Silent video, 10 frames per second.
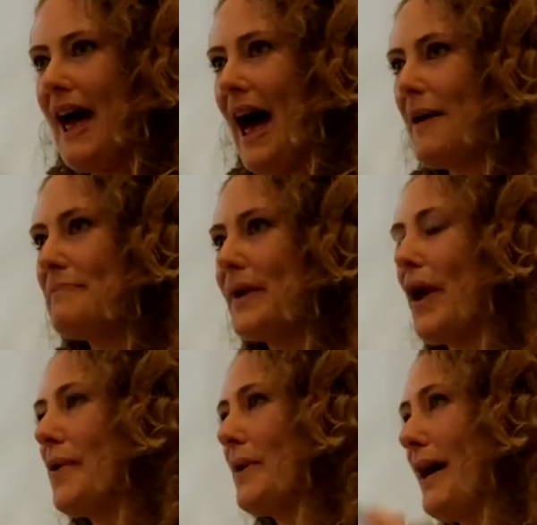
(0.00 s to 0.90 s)

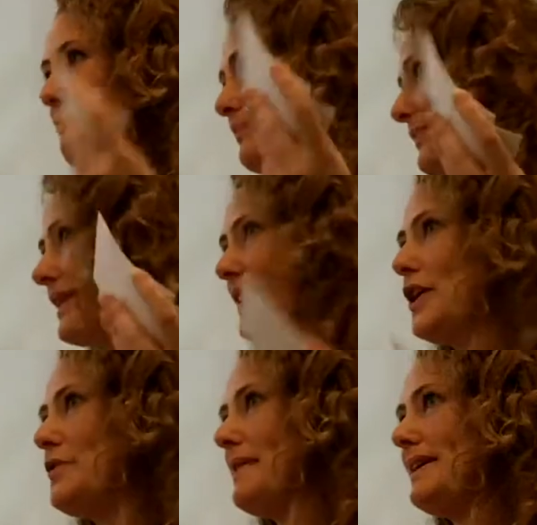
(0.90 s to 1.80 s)
The
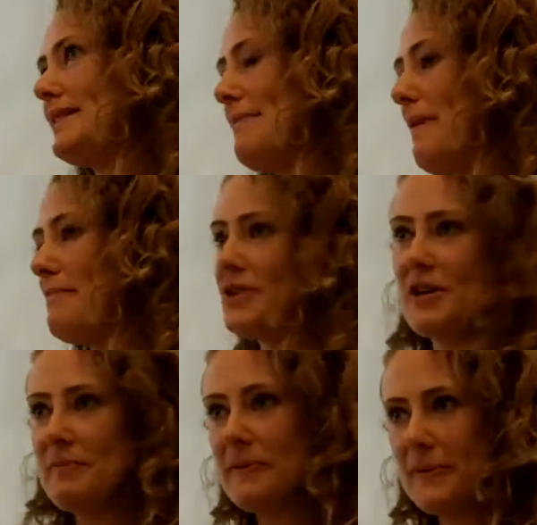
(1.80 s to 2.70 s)
Cube is a
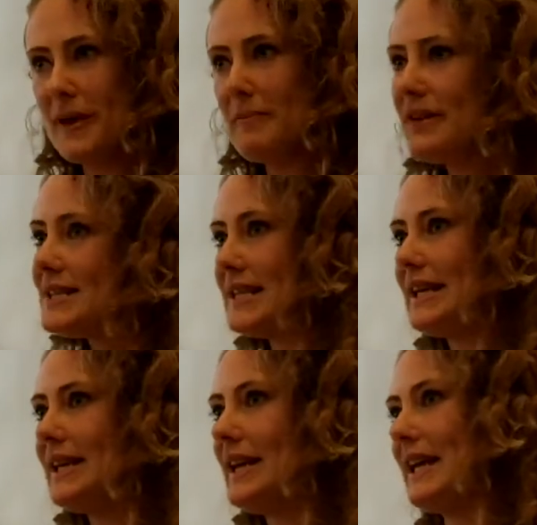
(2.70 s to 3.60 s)
membership
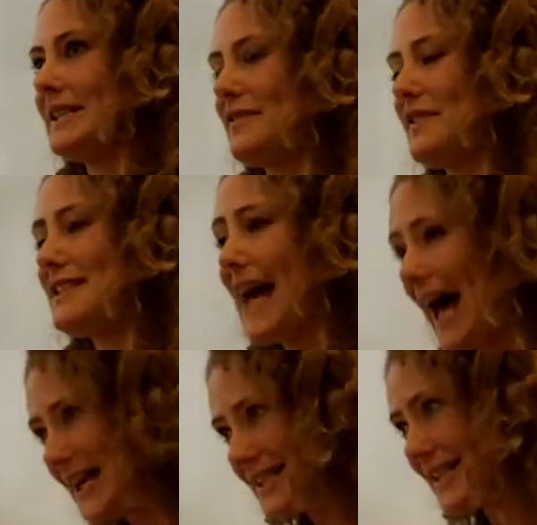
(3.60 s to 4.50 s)
community. It's a
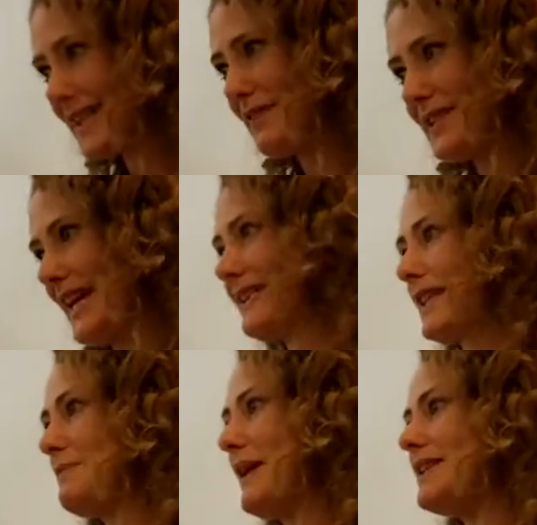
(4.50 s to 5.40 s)
fantastic, fantastic
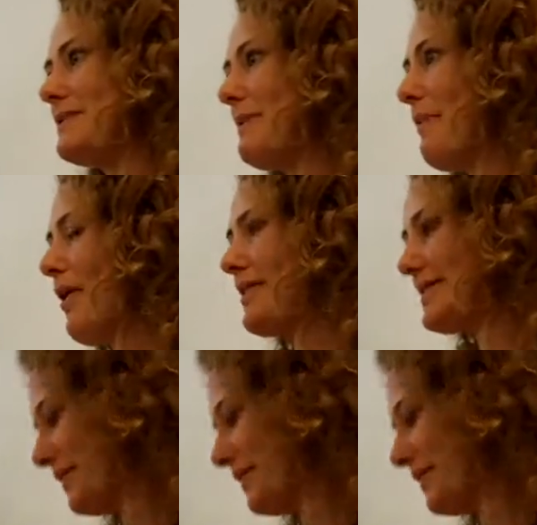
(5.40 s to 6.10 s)
space to be part